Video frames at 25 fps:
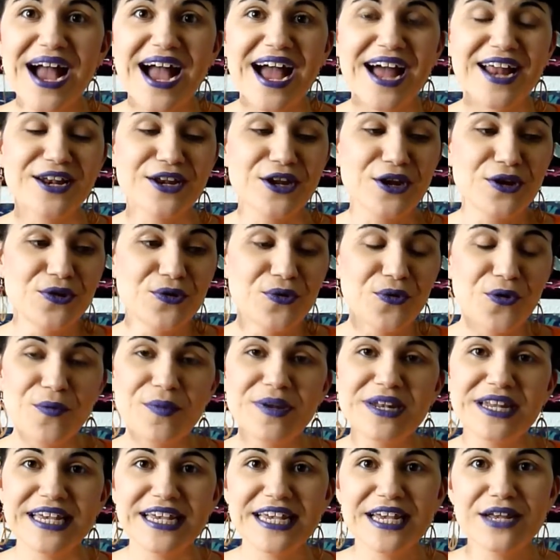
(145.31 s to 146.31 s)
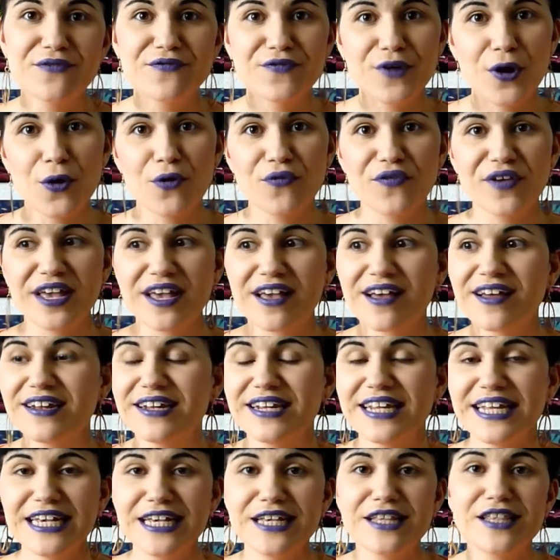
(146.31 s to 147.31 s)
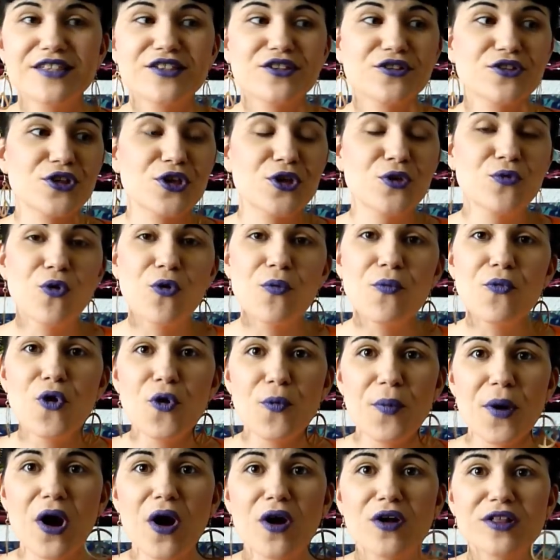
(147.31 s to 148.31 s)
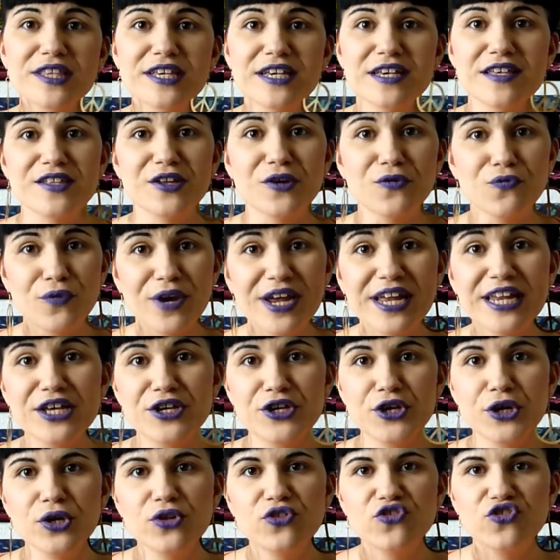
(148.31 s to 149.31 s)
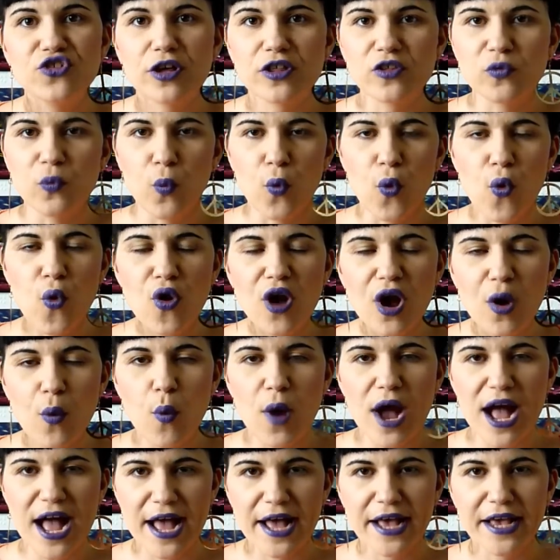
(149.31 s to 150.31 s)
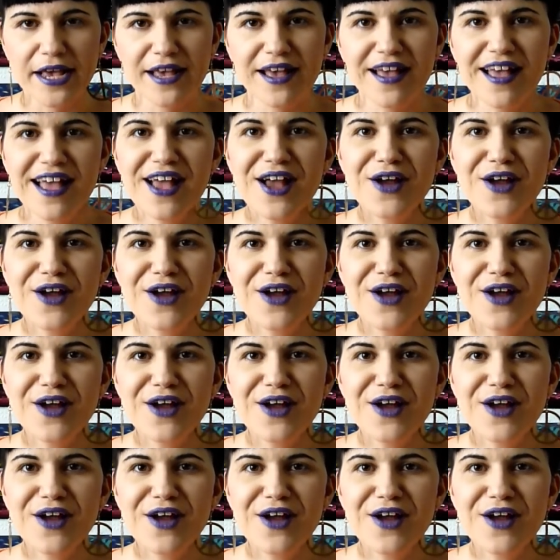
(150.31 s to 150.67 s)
and normally involving at least two or more parties that really could just walk away,